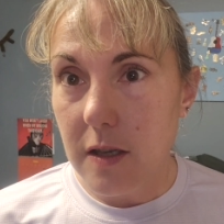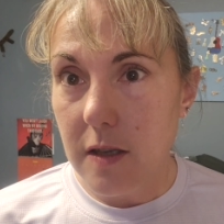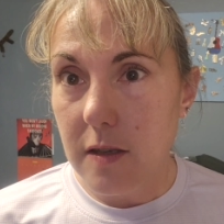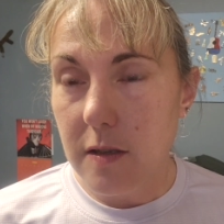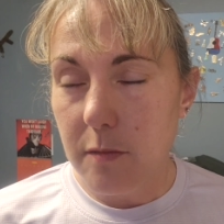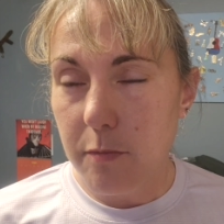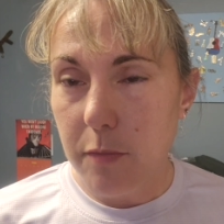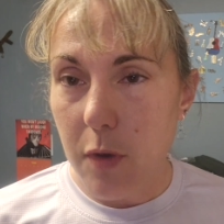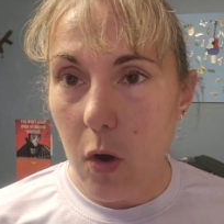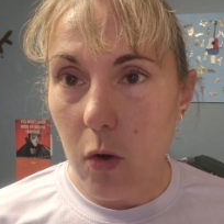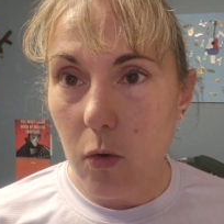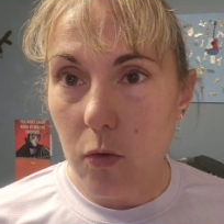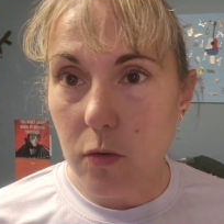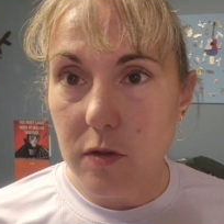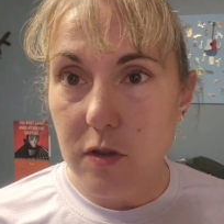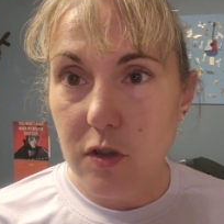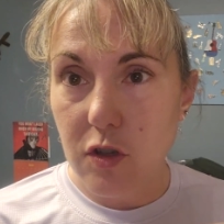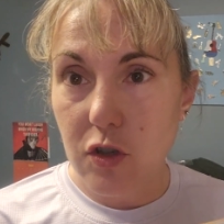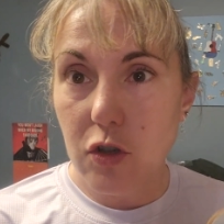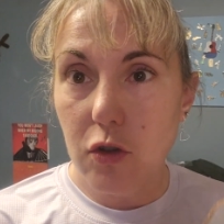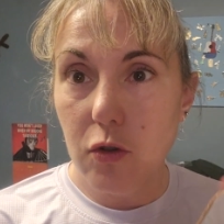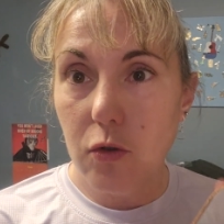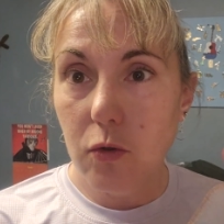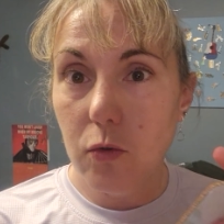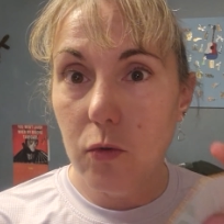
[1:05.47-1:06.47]
as opposed
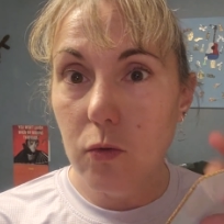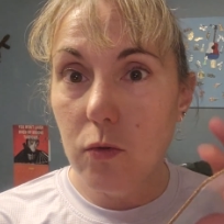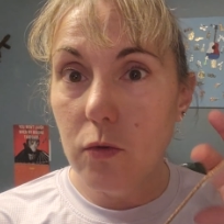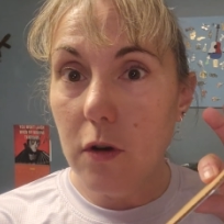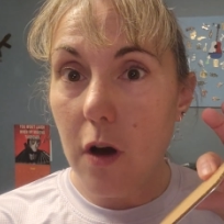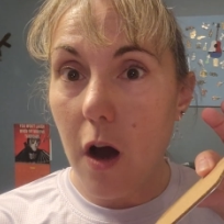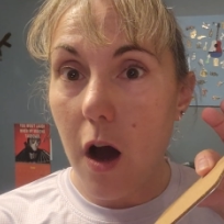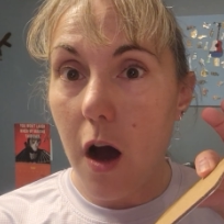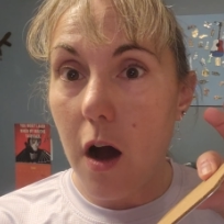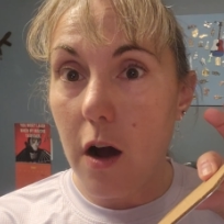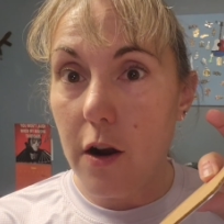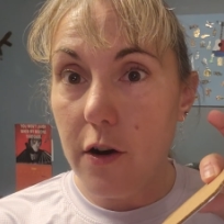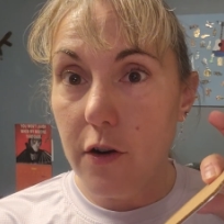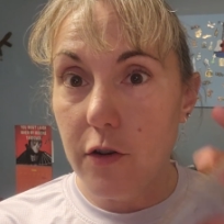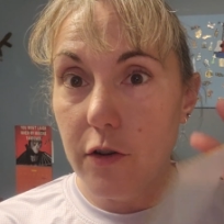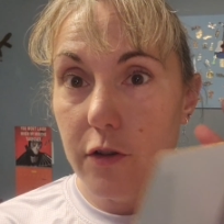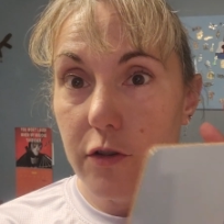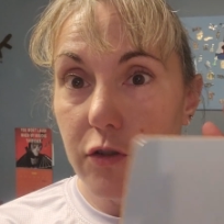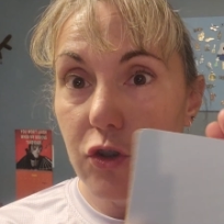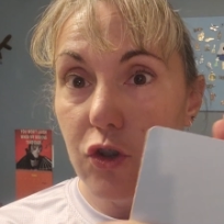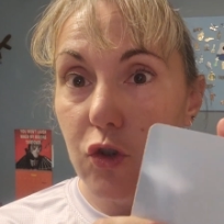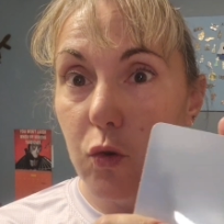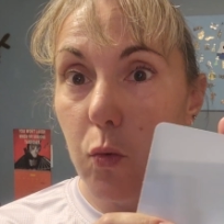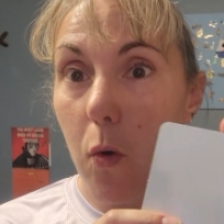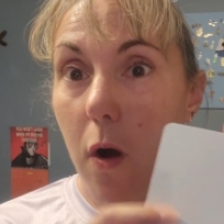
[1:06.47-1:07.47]
to
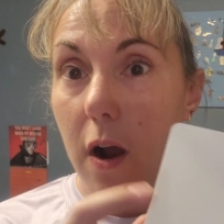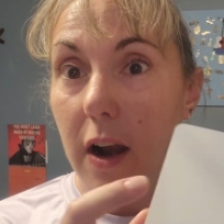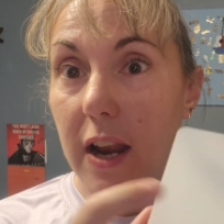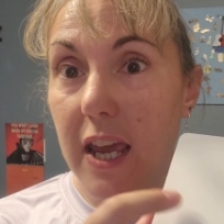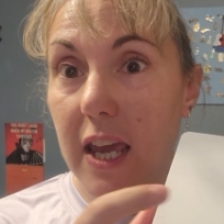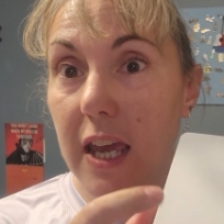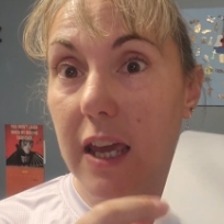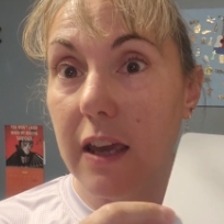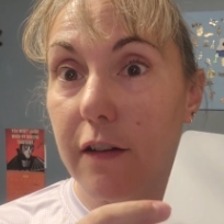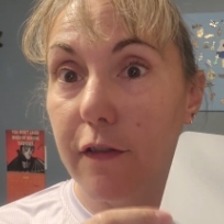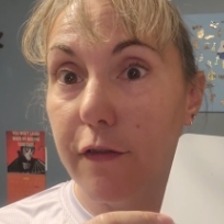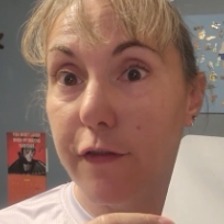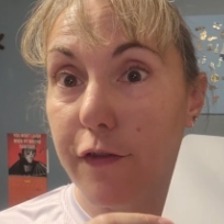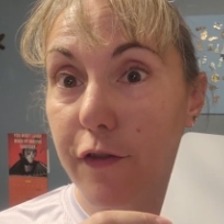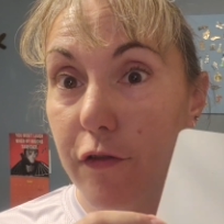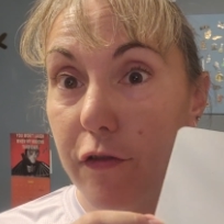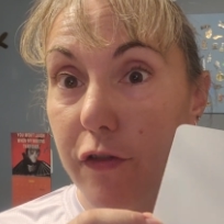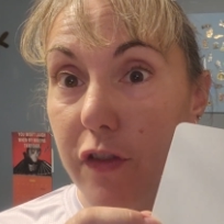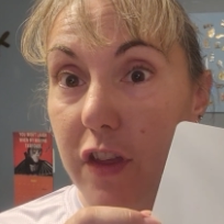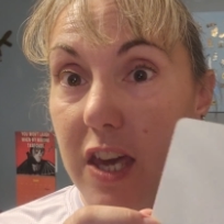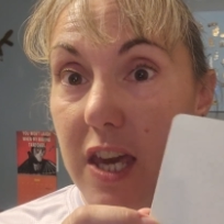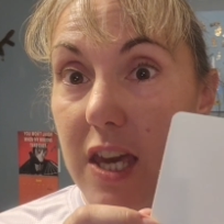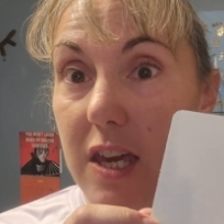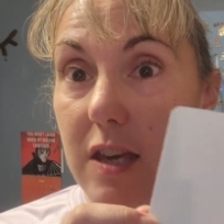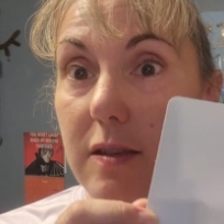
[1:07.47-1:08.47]
120 for
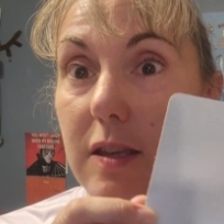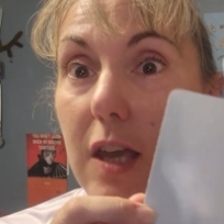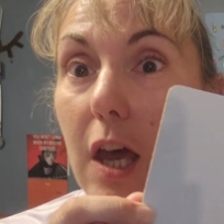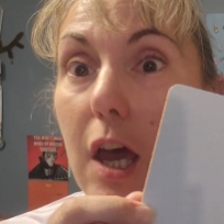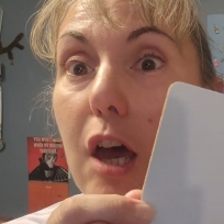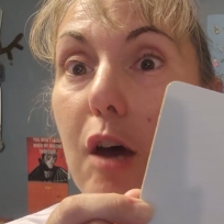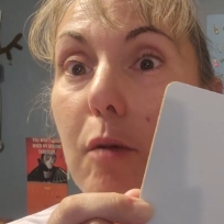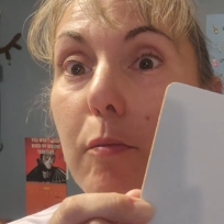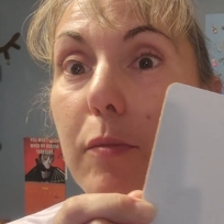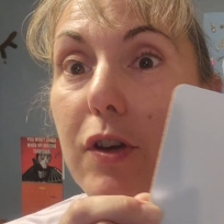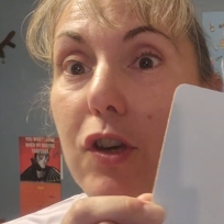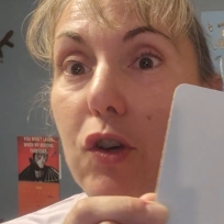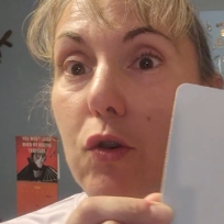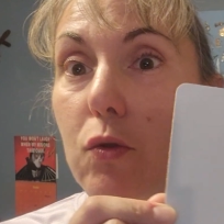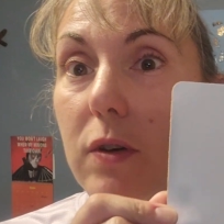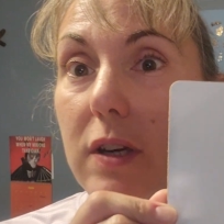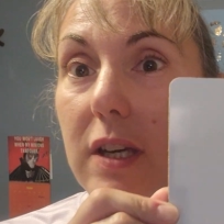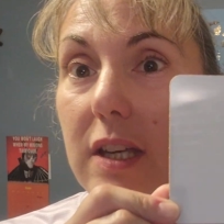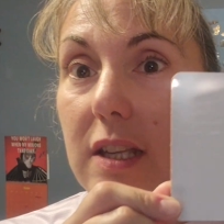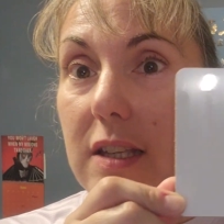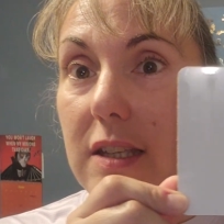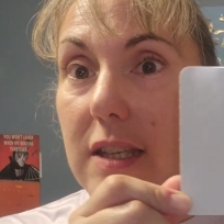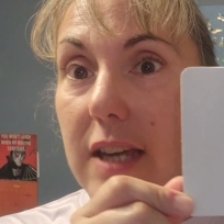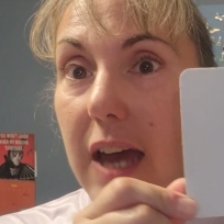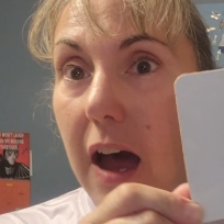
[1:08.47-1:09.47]
these. But you
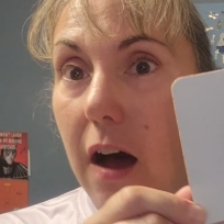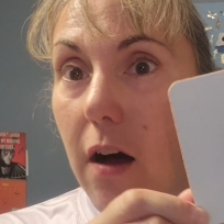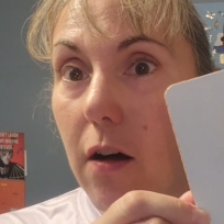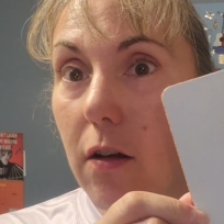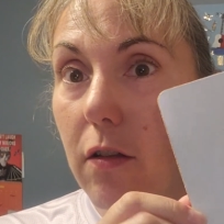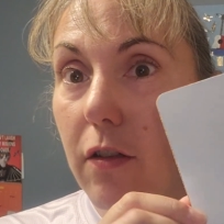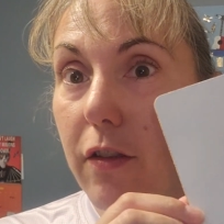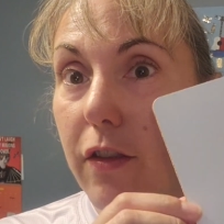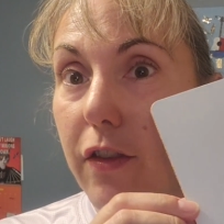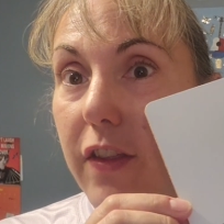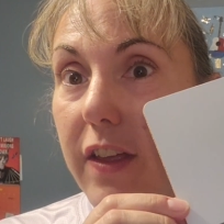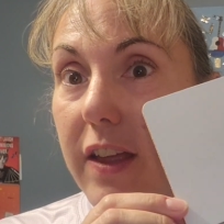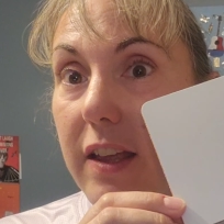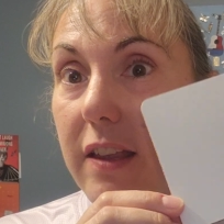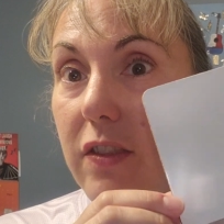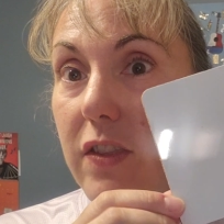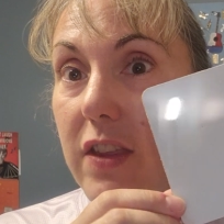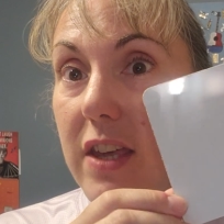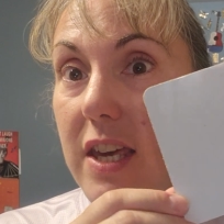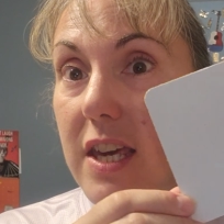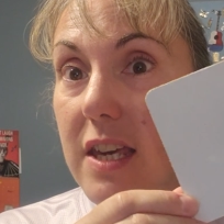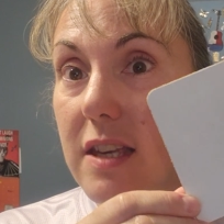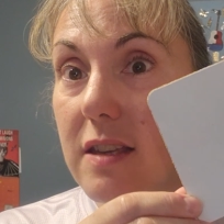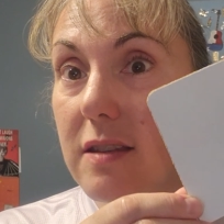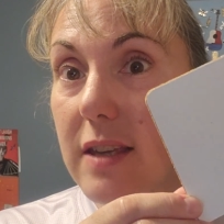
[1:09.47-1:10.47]
can tell that
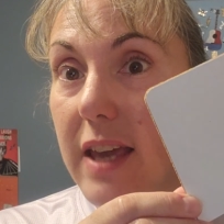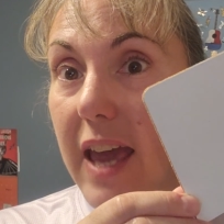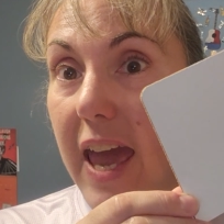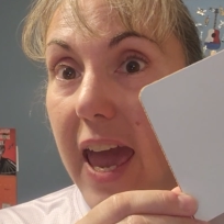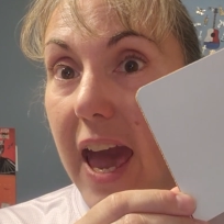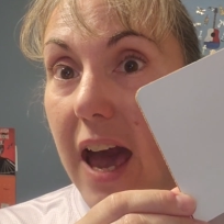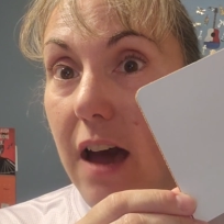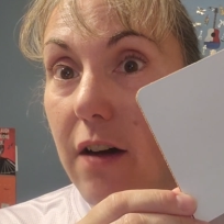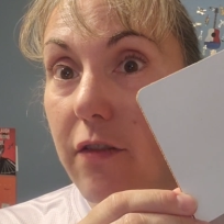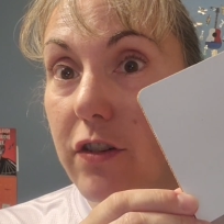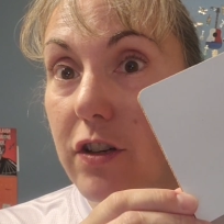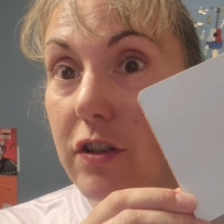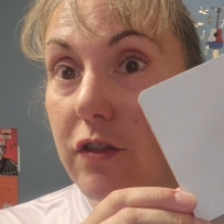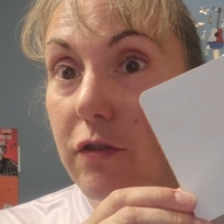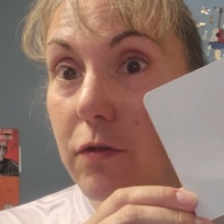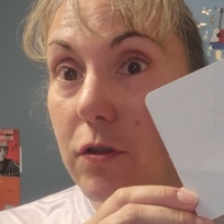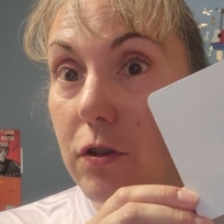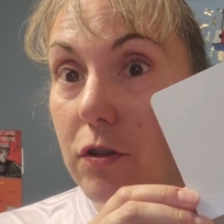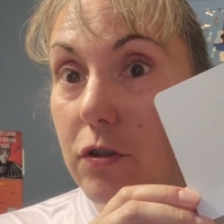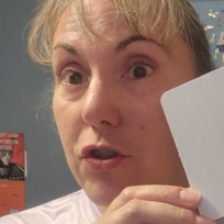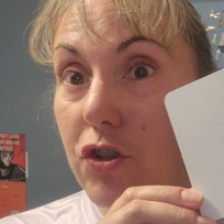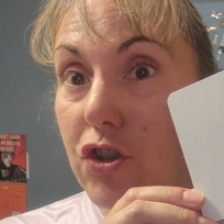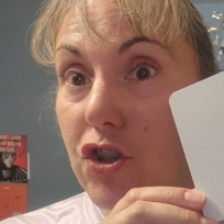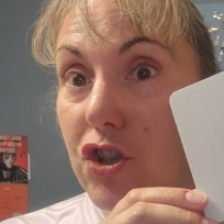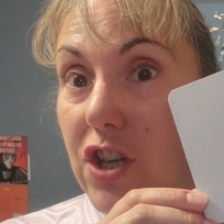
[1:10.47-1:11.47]
these have a
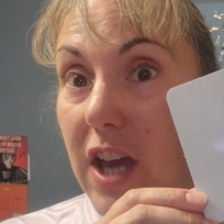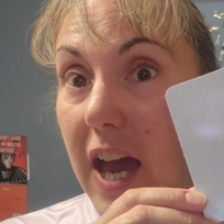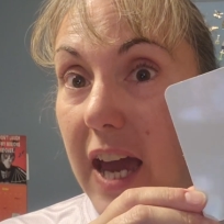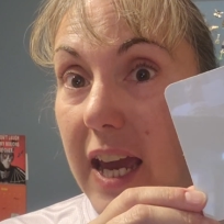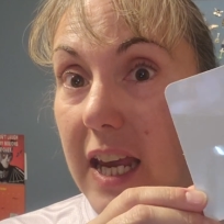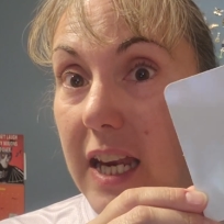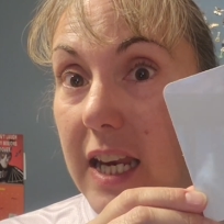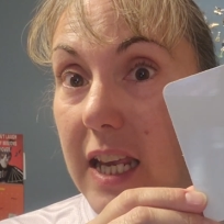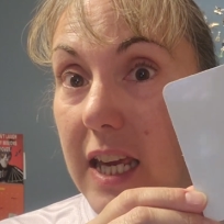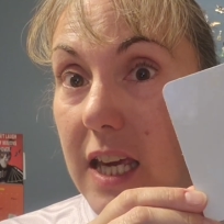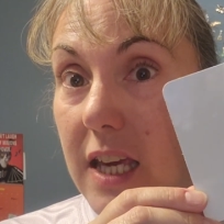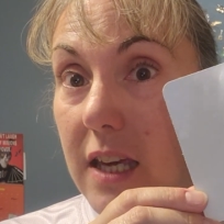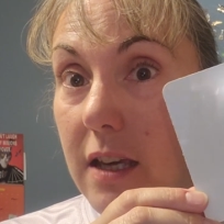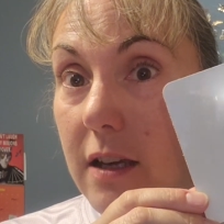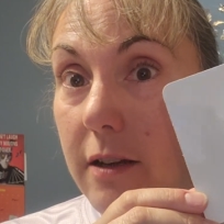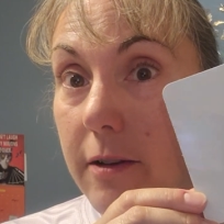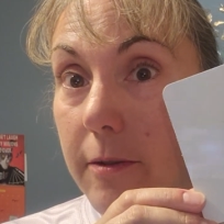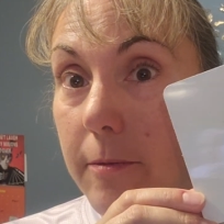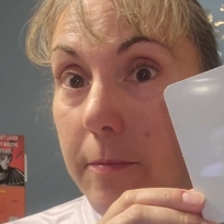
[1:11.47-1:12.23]
real shiny